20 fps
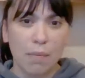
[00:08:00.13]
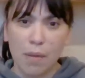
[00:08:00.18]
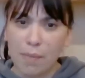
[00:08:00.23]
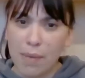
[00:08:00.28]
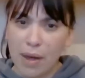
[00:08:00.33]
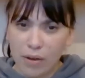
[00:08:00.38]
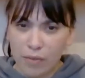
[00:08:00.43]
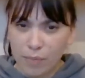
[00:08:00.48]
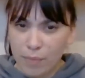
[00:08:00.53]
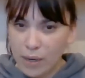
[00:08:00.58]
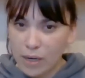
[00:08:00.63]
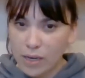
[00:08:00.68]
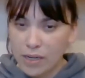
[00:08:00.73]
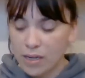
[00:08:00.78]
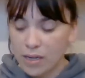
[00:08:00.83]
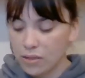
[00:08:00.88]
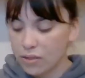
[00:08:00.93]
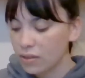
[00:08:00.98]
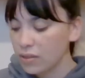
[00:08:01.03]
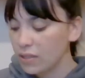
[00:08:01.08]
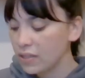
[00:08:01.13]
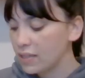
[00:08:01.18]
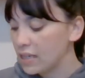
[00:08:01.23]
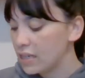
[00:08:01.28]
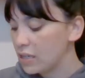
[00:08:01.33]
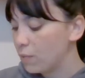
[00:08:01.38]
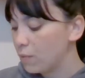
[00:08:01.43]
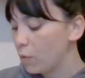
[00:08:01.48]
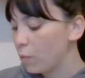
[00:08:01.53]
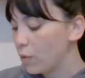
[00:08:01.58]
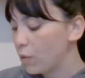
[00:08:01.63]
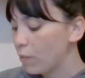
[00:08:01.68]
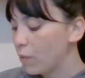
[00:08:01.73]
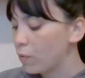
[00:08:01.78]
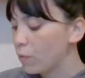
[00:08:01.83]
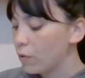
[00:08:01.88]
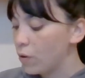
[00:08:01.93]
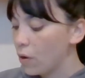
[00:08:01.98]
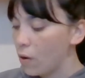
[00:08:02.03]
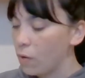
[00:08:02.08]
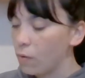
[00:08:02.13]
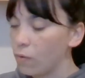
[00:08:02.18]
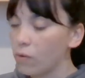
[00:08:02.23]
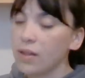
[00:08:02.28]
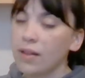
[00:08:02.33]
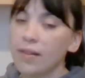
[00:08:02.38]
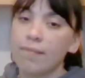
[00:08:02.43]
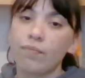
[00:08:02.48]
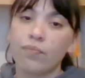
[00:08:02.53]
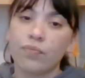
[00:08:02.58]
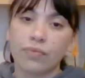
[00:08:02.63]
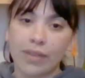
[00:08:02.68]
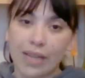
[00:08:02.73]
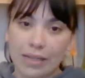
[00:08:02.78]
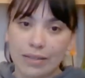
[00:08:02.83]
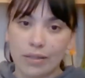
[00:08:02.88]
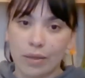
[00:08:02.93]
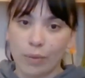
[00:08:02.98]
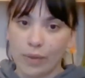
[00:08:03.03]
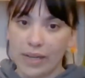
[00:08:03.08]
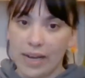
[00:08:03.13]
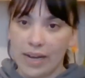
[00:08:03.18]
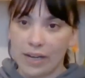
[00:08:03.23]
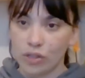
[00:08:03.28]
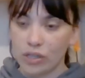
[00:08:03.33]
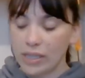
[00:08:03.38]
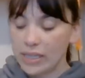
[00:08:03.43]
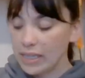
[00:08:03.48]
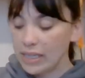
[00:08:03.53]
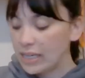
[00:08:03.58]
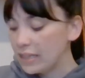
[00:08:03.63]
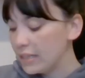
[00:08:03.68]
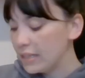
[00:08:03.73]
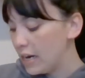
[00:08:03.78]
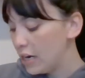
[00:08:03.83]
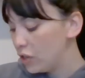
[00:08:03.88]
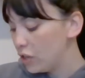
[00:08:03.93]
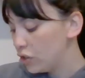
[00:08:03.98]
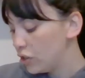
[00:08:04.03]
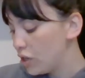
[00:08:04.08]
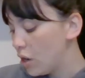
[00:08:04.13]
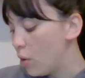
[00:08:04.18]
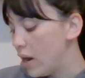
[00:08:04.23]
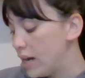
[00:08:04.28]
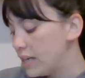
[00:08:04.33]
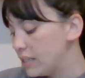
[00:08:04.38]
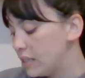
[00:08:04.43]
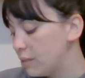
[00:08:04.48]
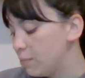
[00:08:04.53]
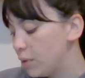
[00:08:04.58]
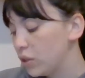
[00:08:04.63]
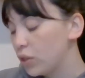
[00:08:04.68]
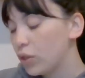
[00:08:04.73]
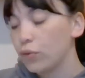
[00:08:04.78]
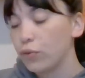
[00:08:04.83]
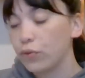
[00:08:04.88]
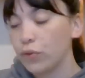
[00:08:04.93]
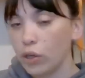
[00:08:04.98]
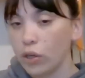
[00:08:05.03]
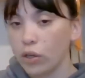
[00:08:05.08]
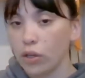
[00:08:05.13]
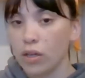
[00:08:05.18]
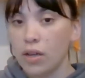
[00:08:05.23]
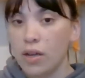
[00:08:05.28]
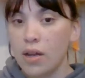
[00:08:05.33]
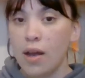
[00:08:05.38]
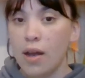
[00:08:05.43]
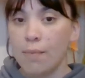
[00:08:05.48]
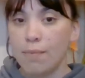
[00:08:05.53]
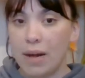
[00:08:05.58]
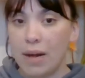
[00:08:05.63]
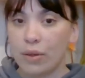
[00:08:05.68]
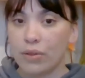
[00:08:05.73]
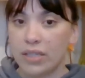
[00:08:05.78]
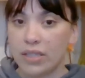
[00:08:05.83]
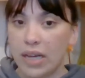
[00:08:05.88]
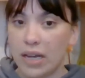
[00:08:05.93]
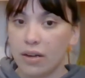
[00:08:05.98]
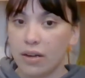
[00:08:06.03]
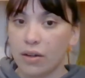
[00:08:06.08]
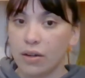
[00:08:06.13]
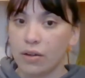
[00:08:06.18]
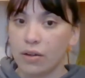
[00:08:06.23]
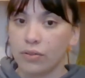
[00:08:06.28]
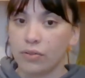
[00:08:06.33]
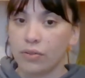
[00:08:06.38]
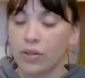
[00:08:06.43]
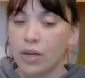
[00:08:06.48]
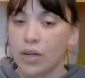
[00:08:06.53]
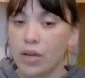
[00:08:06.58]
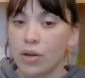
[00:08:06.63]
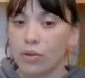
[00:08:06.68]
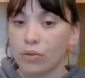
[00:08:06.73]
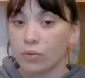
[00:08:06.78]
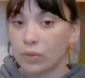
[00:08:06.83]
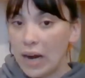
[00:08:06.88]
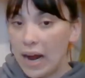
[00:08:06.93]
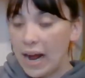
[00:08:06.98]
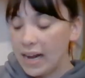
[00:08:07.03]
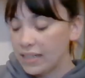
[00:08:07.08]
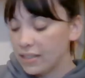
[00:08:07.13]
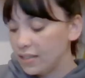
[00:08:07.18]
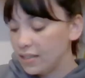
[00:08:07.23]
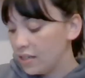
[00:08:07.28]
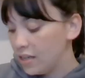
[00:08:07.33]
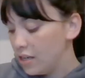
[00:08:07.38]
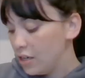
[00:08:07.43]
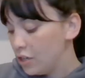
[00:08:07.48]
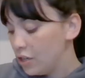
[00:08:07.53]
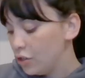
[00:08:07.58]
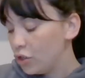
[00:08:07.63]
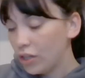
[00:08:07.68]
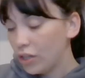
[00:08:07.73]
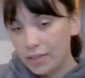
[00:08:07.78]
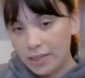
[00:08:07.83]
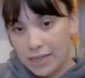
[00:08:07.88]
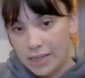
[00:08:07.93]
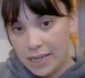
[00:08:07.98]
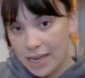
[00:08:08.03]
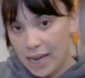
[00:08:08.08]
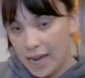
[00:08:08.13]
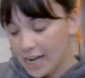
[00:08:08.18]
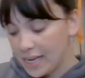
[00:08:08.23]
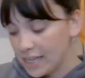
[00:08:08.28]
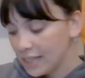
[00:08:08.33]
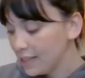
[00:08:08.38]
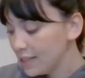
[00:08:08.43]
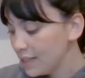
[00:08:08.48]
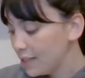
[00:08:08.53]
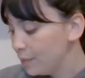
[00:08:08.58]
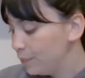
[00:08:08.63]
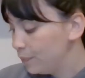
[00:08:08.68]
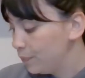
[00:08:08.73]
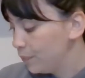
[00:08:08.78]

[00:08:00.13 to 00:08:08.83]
amount of periodontal disease, but we won't know until we actually get in there. So I did put the full mouth set of rads just in case.